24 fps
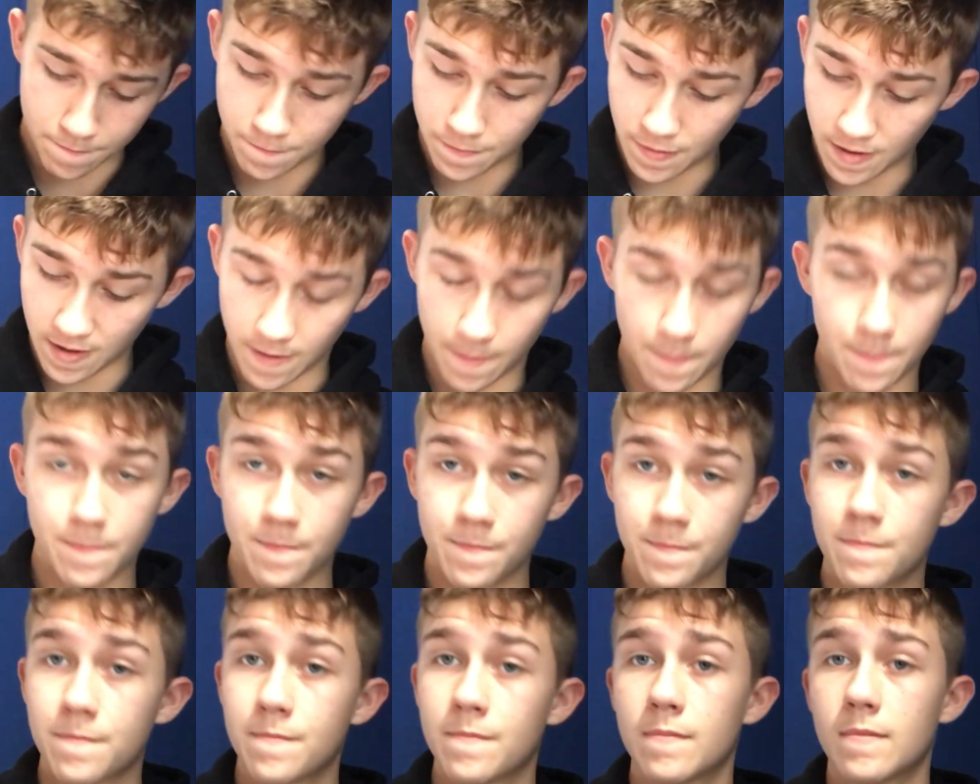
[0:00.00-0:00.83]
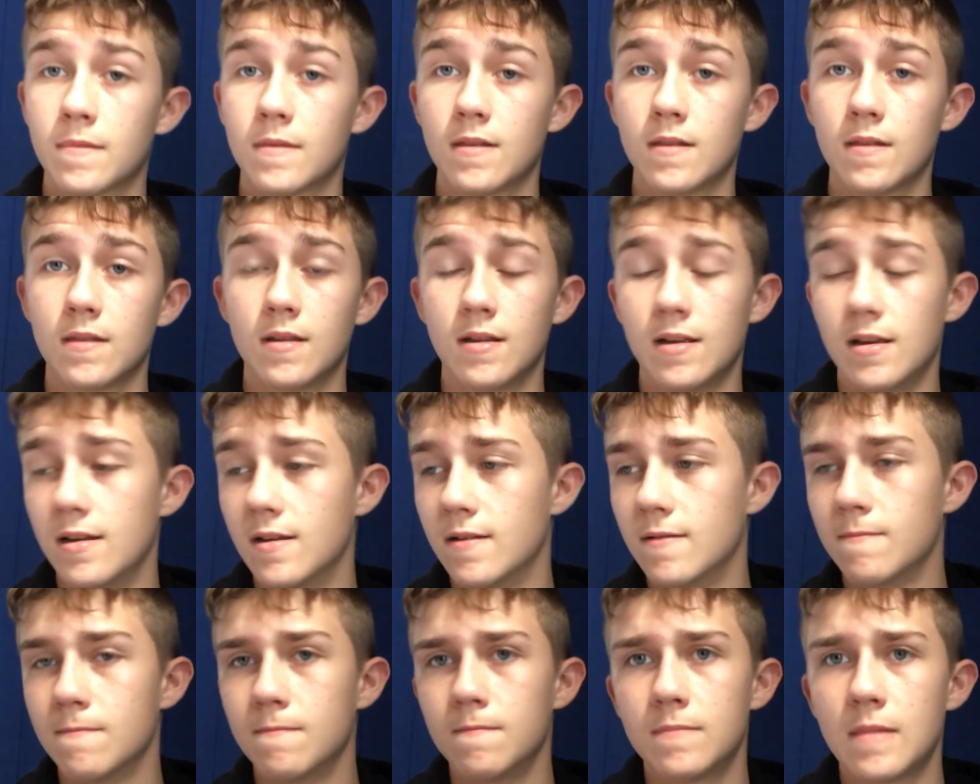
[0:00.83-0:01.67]
But
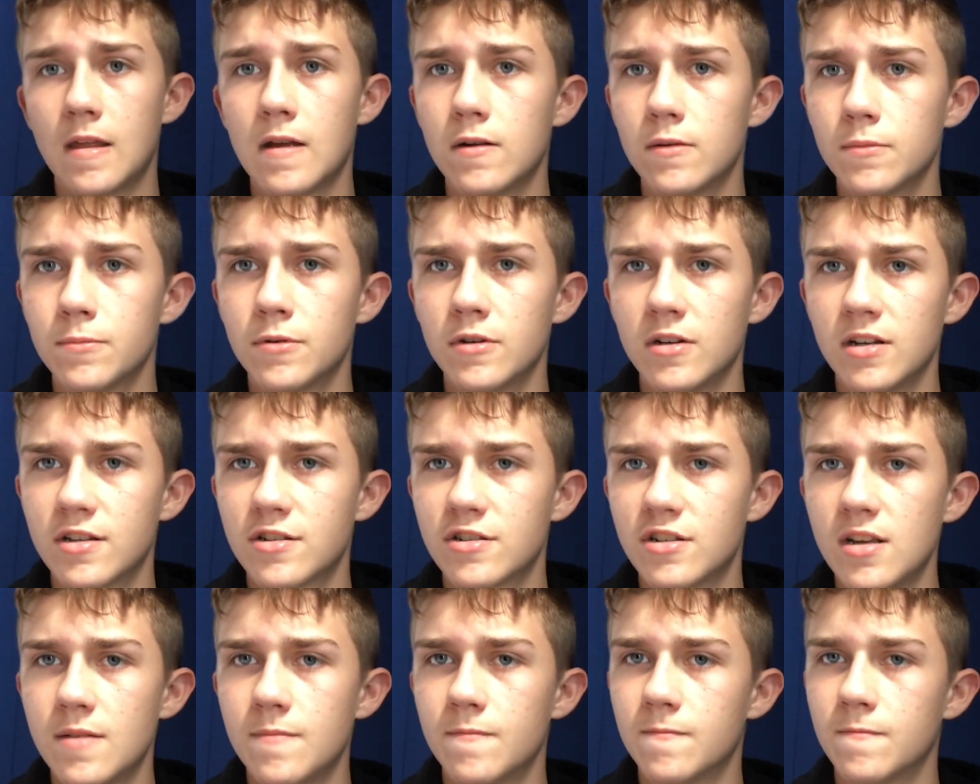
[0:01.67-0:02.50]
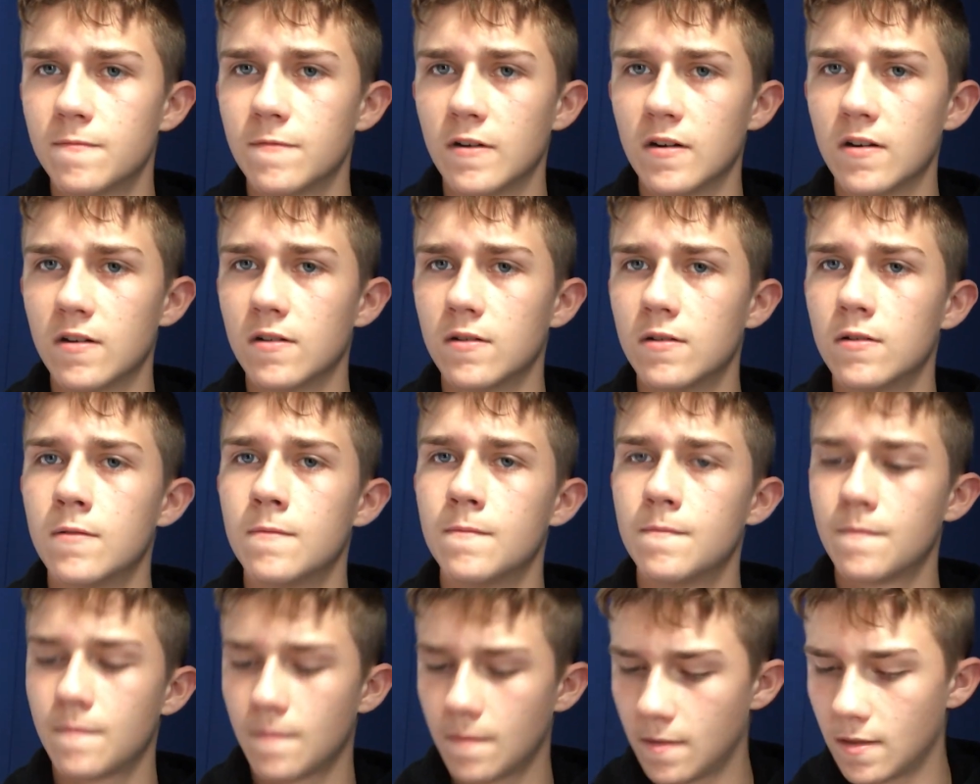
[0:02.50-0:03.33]
they were pretty cheap for
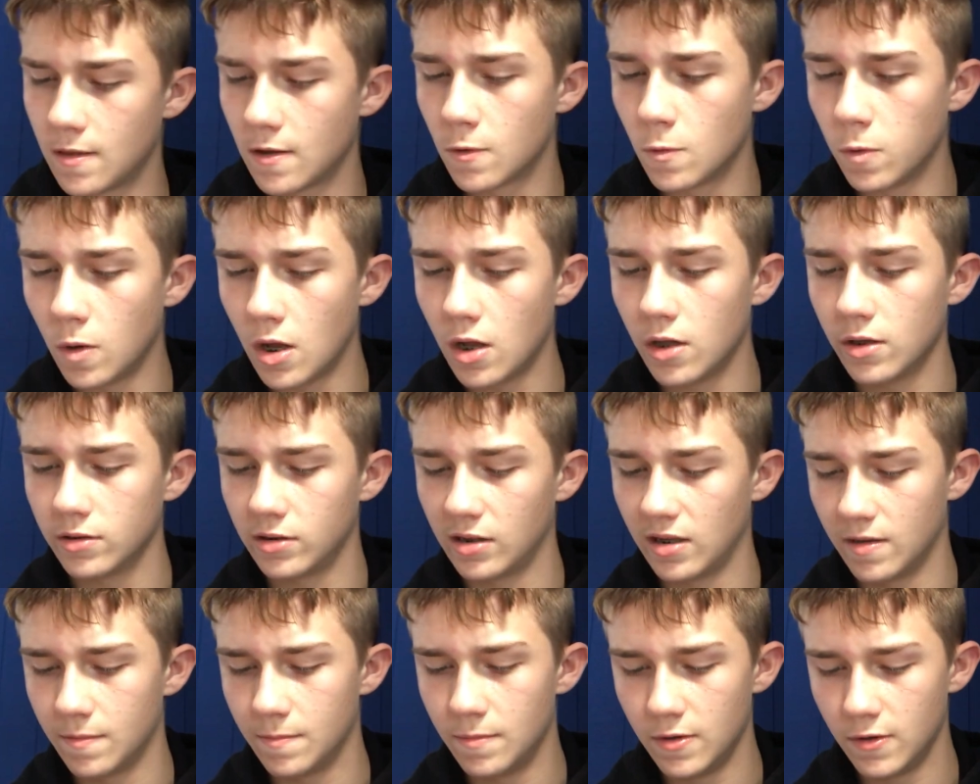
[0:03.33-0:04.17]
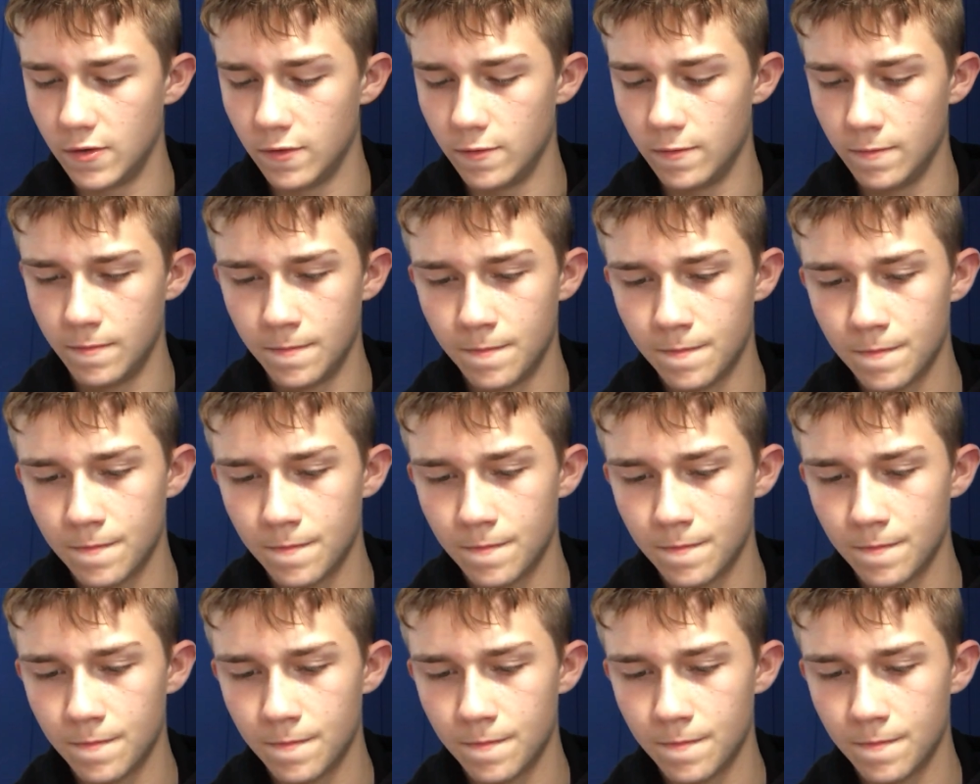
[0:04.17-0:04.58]
the quality of boot.